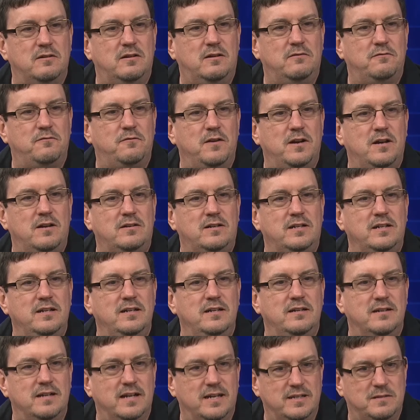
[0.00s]

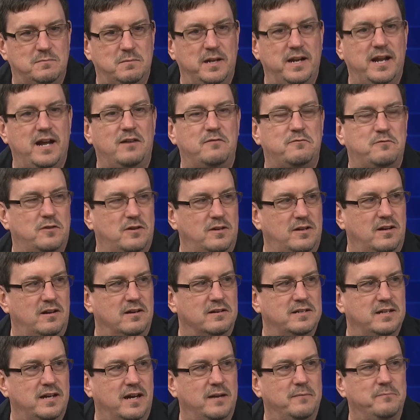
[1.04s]
Fairley has been out for a long
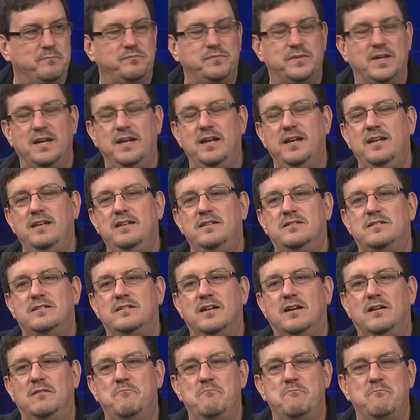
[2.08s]
time. He's
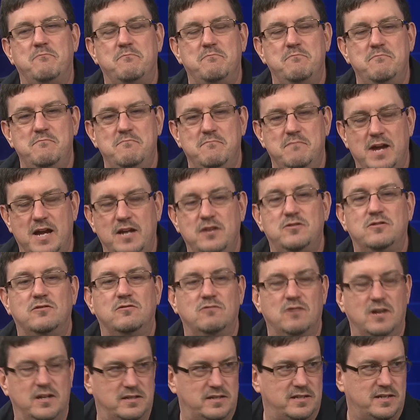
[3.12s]
a major
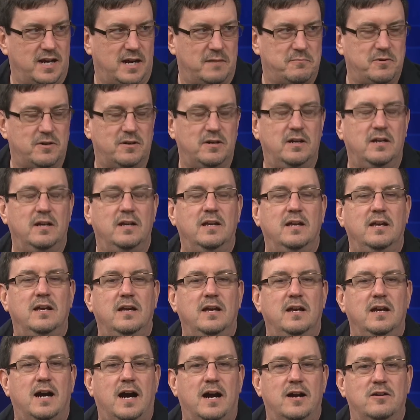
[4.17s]
run stopper.
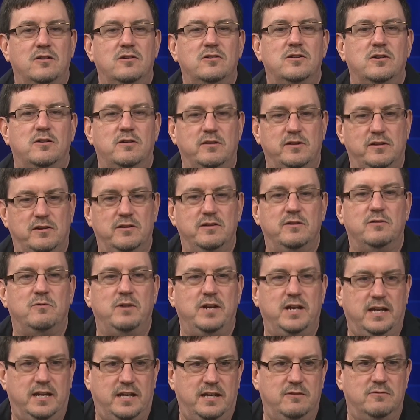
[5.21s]
I heard earlier in the
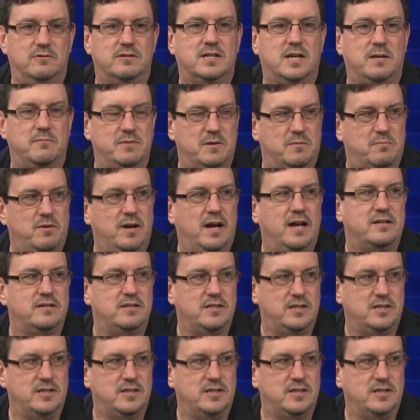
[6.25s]
week he was coming to practice.